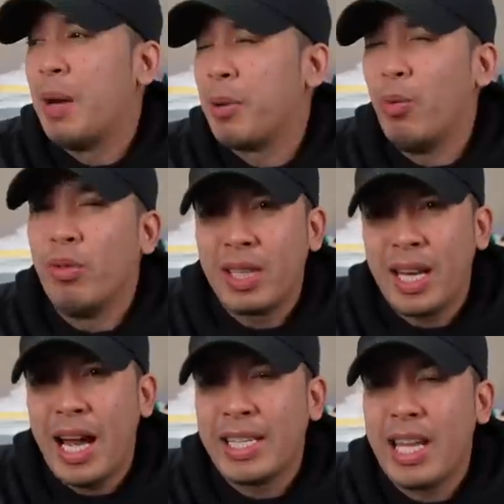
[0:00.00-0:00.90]
I mean, when was the
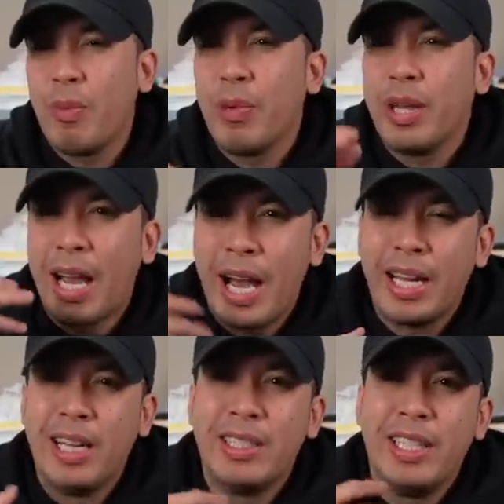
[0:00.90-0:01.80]
last time we
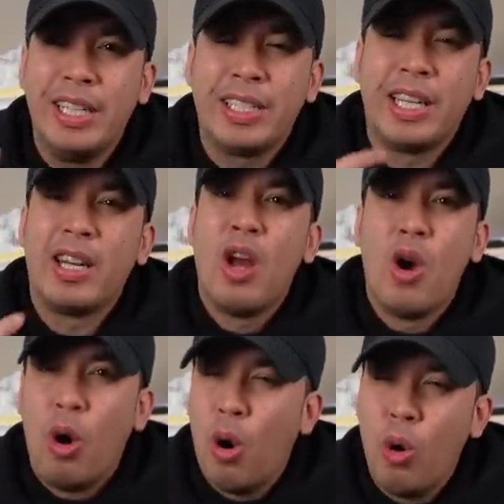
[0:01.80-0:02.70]
got a decent
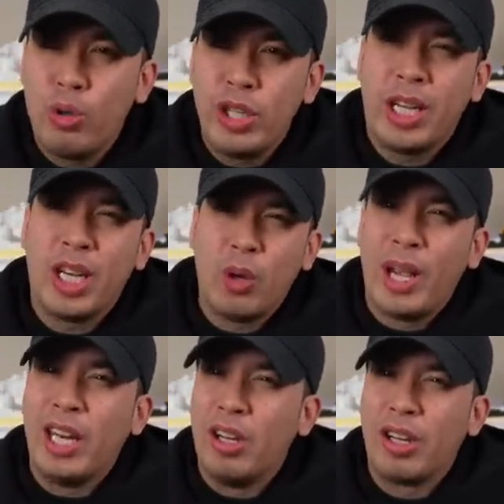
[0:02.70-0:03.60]
O G
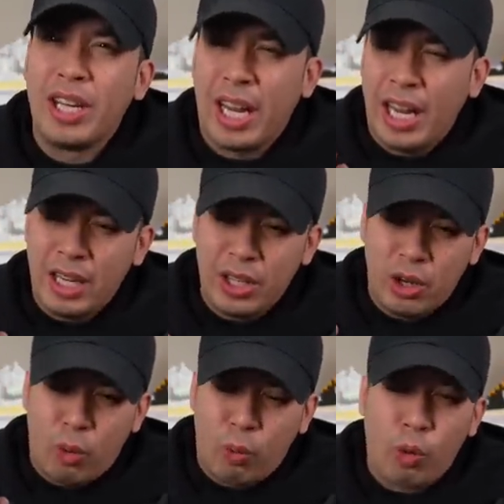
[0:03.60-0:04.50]
colorway looking, you
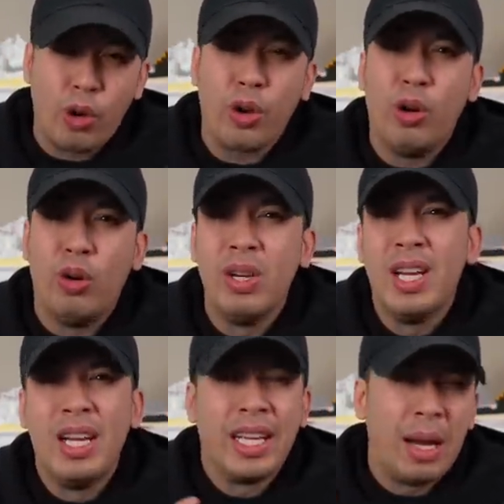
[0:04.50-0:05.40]
know, Royal?
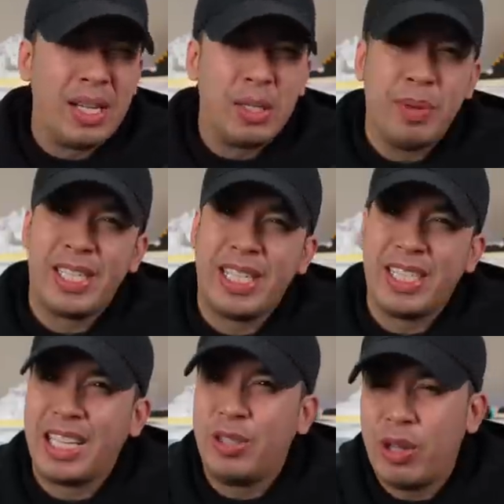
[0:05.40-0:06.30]
I mean, it's been
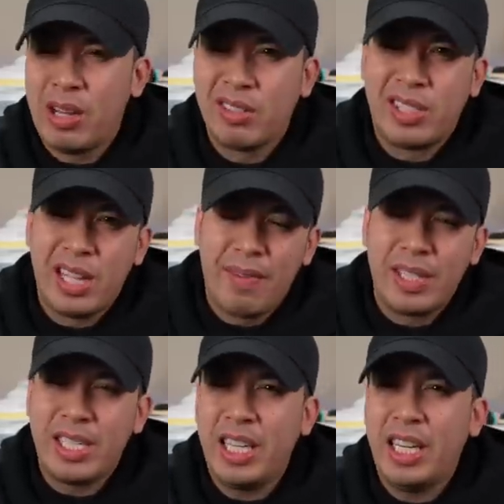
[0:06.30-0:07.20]
since like two thousand
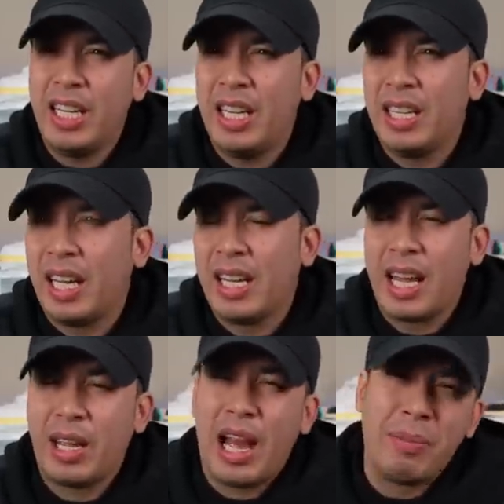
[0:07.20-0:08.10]
seventeen. And
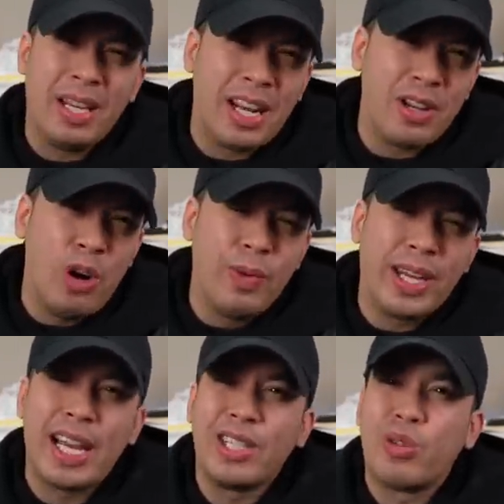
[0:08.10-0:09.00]
like, I mean, I know we
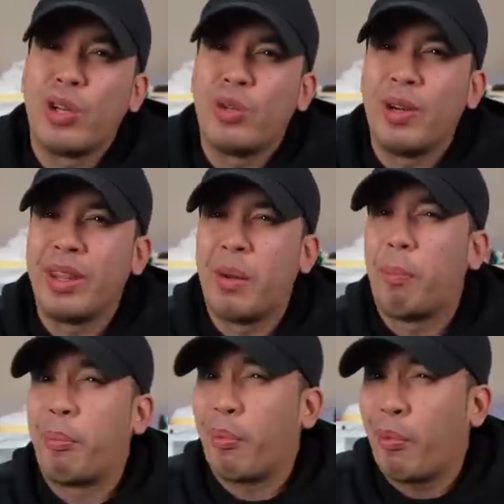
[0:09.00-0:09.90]
got in twenty twenty the
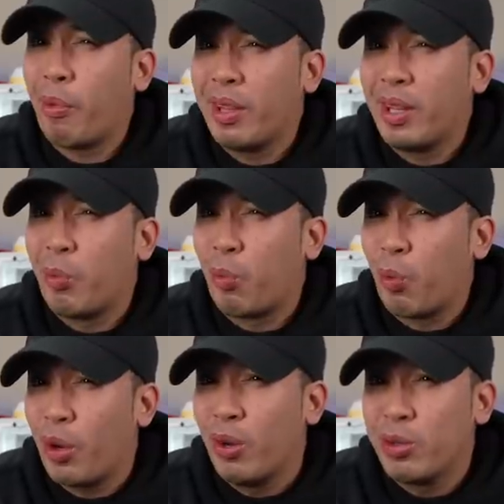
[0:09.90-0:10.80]
the
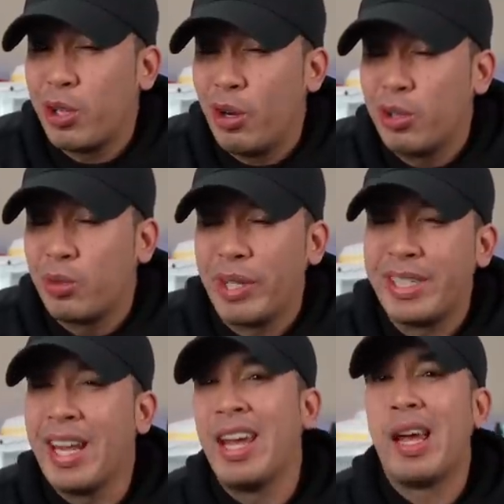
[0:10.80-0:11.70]
Royal toes,
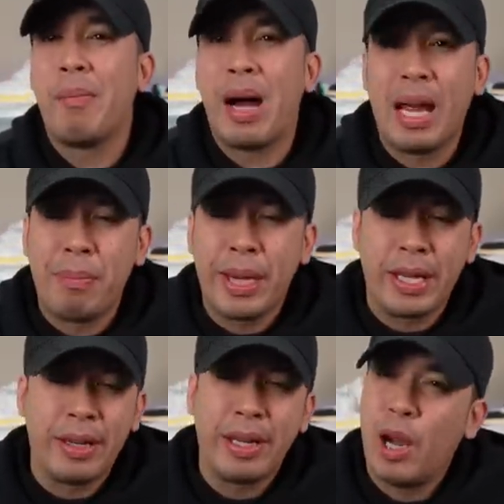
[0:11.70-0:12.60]
which in my
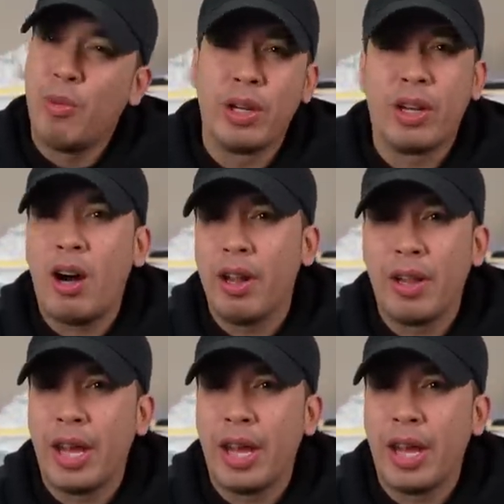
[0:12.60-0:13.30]
opinion I wouldn't call it